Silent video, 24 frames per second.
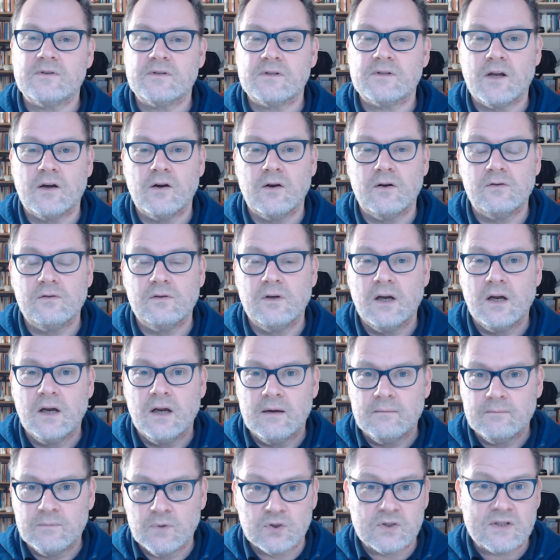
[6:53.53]
so
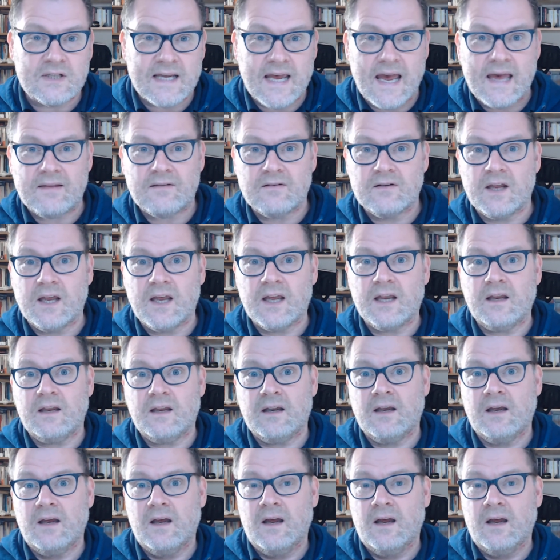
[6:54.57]
multi-ethnic,